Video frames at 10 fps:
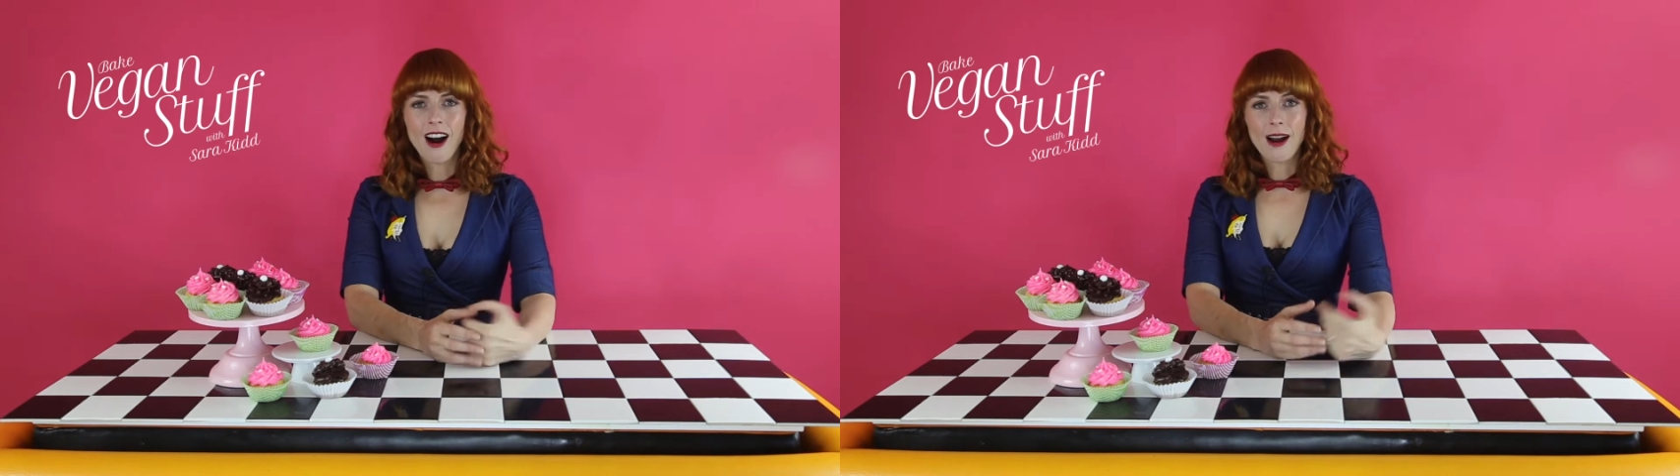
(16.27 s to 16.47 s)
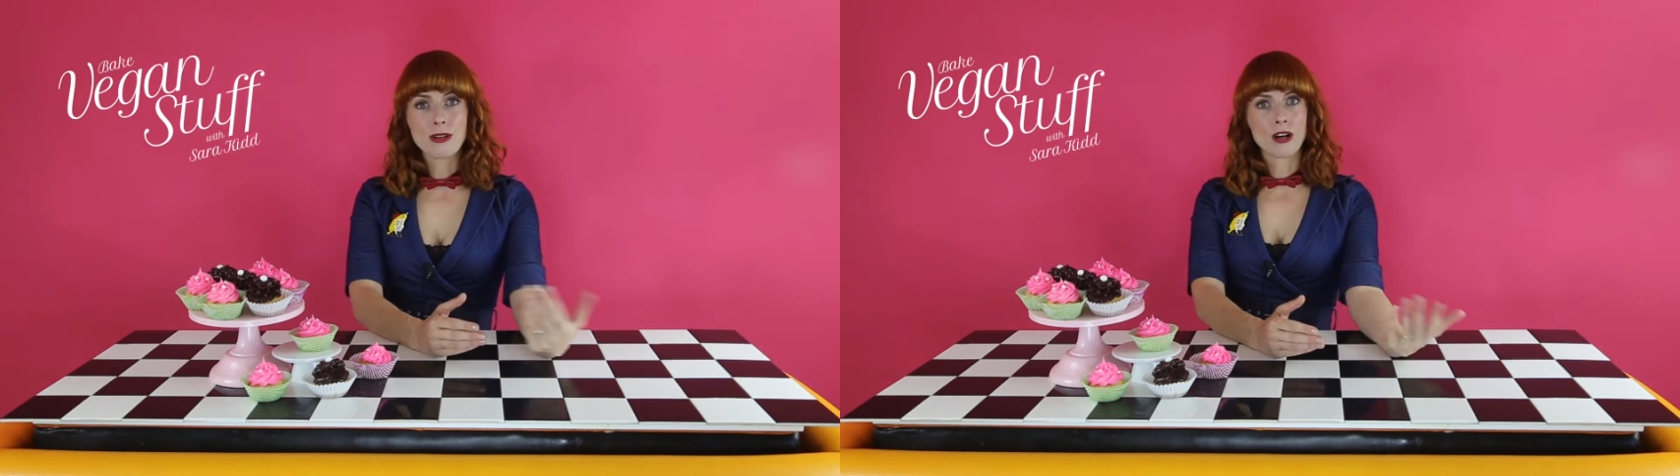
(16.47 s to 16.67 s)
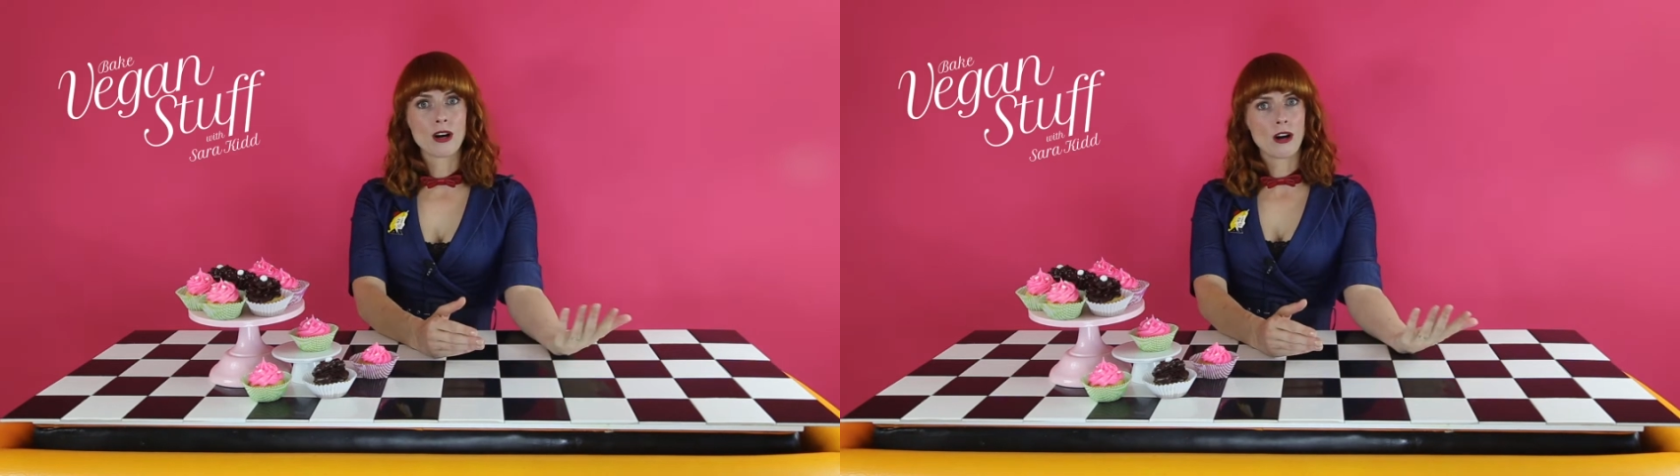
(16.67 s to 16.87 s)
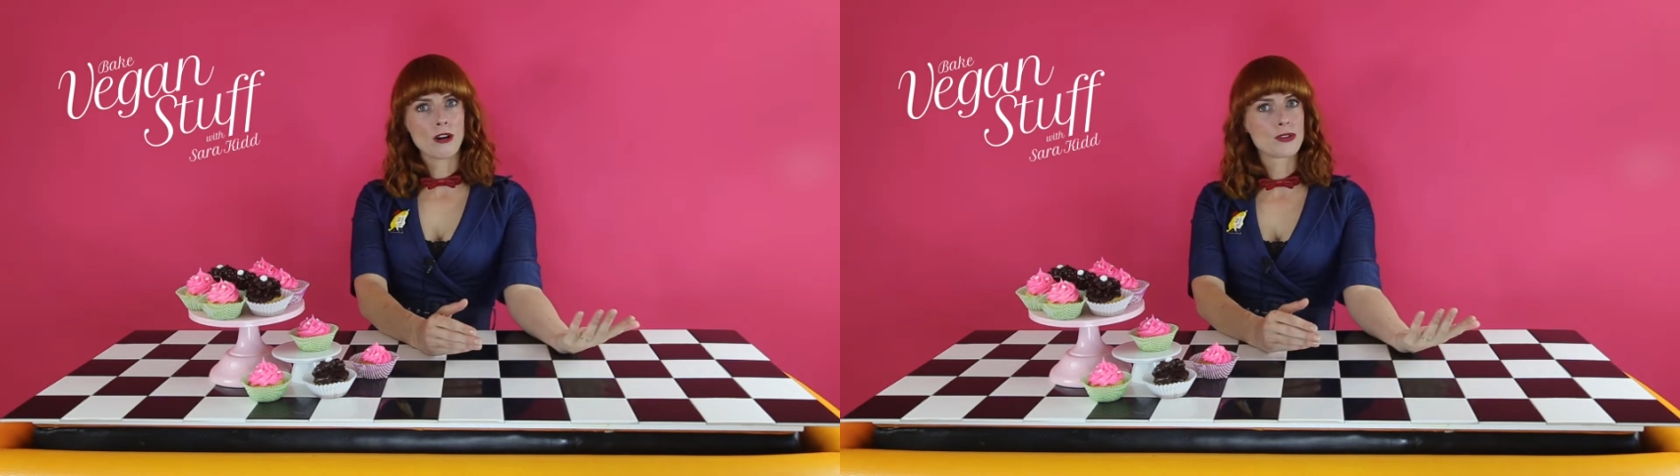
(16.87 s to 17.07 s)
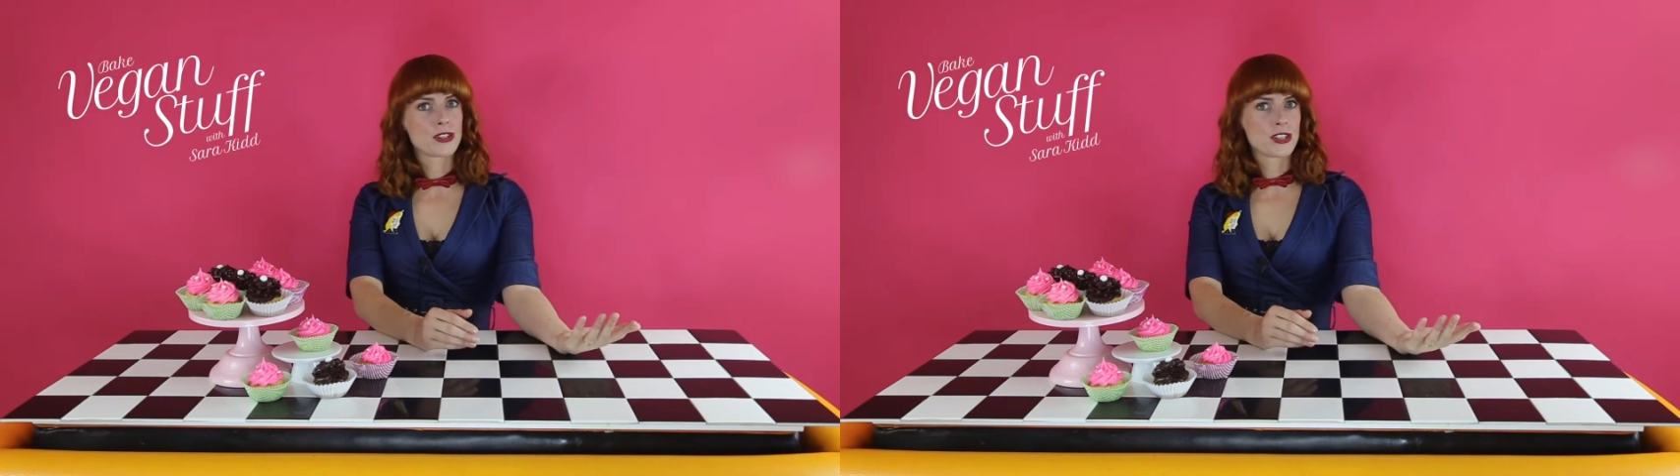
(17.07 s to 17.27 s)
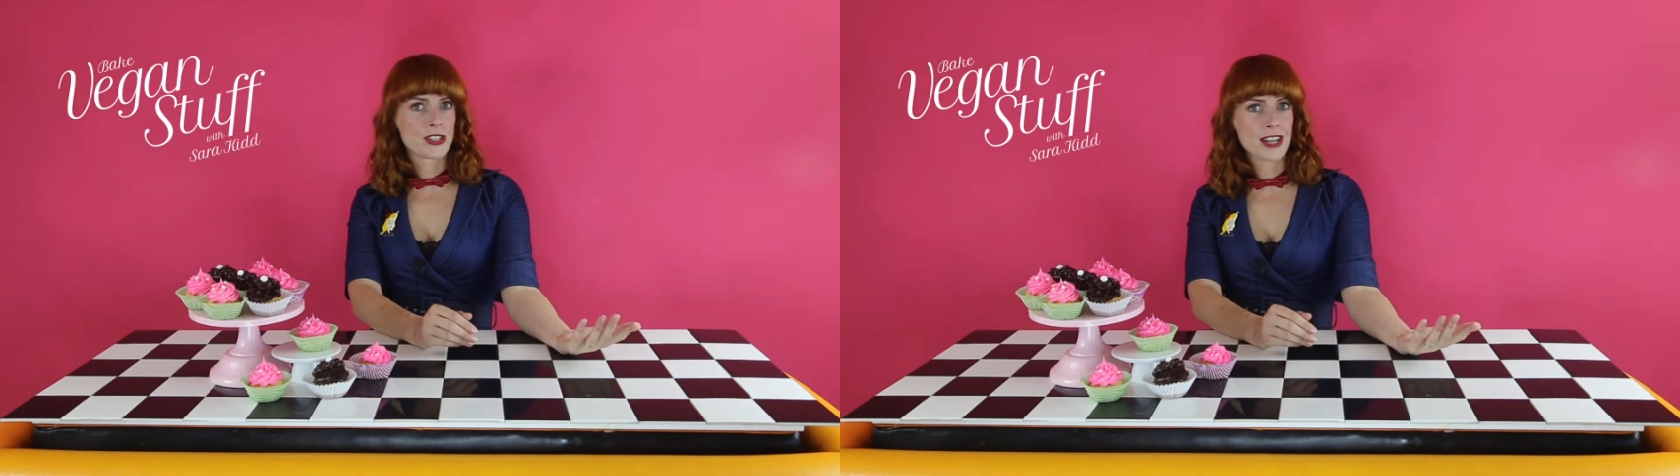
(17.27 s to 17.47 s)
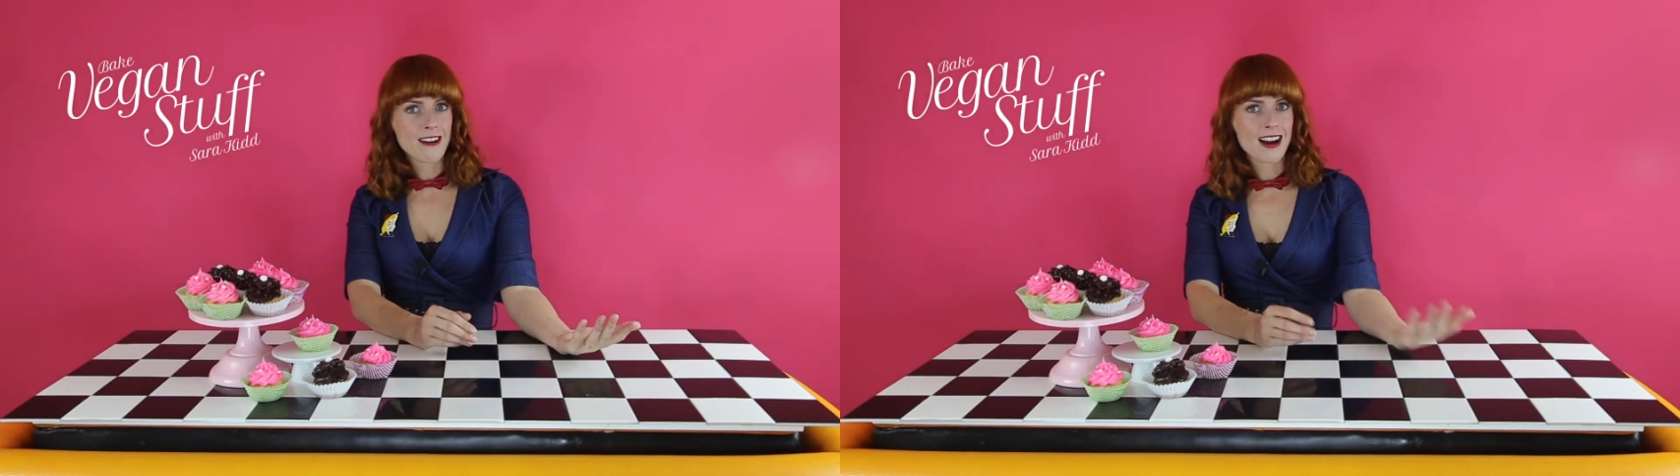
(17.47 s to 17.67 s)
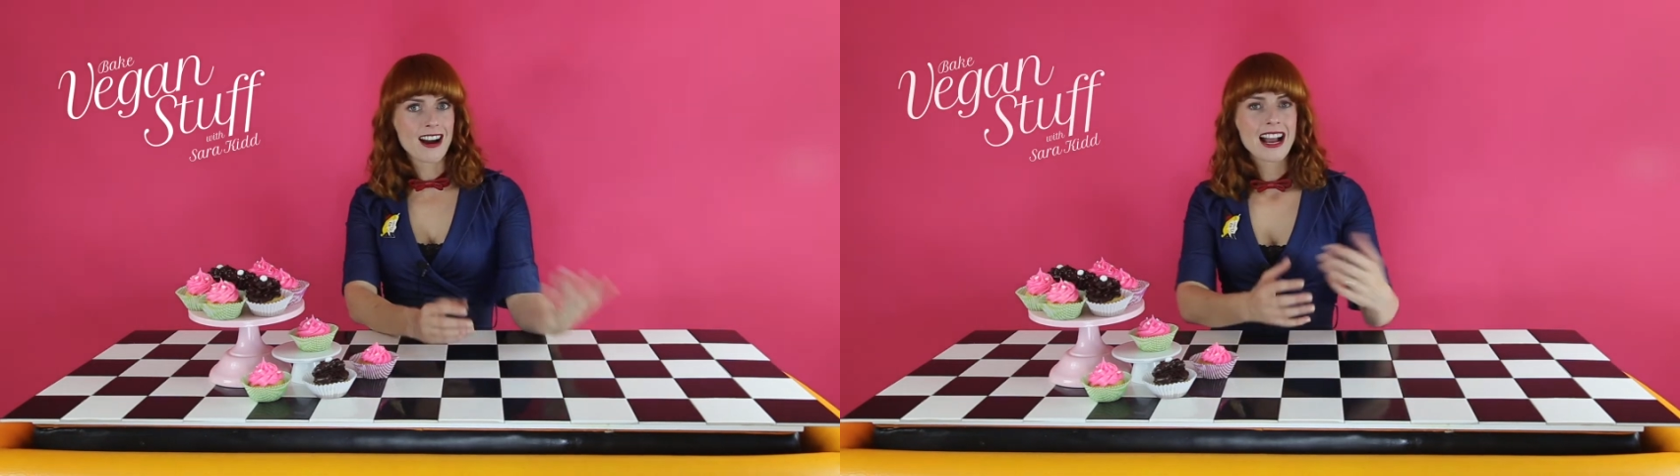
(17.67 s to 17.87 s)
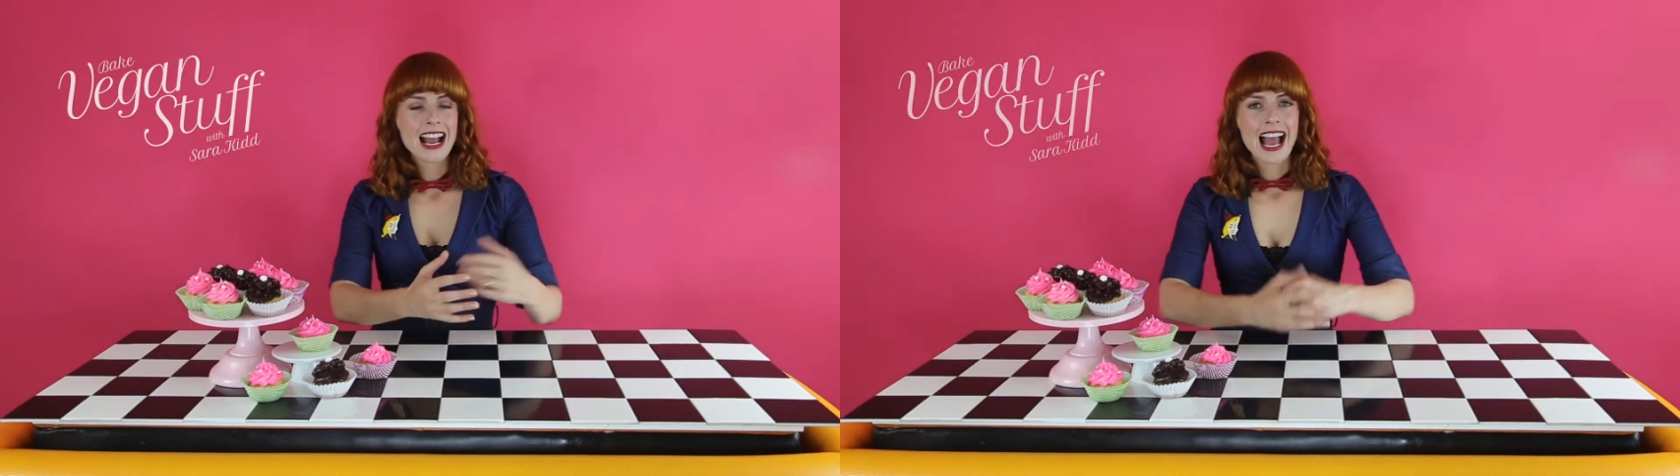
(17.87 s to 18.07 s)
I'm your host, Sara,